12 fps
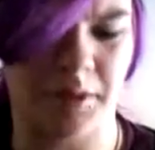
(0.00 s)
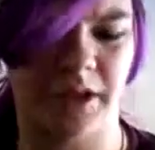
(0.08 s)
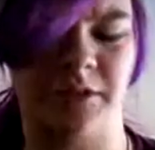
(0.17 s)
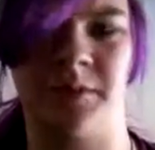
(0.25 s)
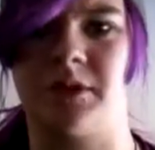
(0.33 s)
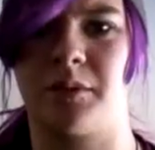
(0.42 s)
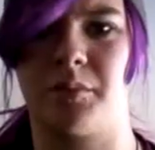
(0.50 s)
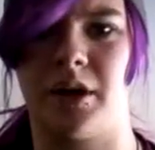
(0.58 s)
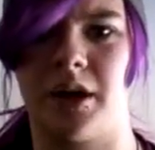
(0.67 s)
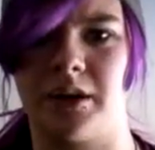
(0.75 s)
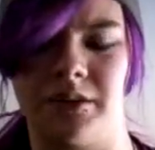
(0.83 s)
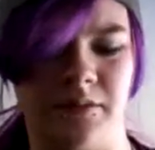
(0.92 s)
bag smells like
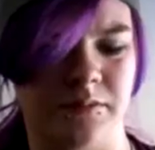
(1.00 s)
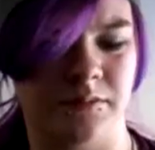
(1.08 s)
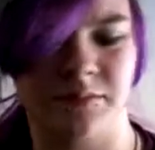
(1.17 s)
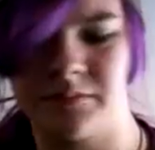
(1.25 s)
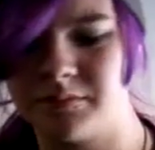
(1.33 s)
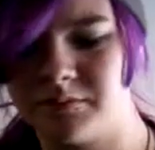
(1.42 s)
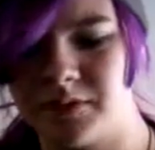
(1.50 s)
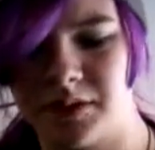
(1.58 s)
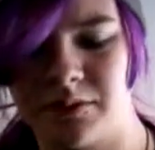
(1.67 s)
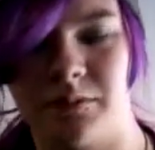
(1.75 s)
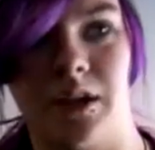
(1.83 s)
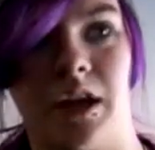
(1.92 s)
pot.
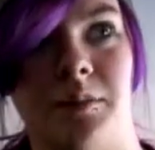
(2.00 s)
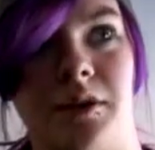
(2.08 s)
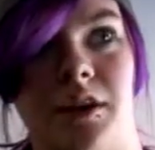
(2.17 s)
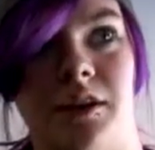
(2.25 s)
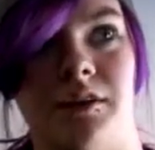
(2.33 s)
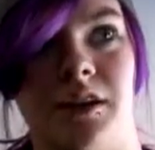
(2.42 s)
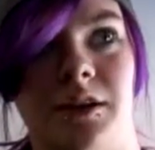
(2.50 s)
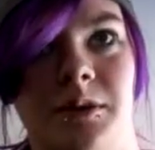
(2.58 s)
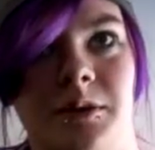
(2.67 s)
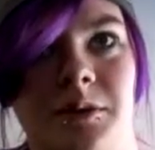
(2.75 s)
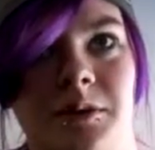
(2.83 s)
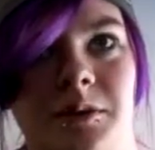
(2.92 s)
Oh, I am in Colorado.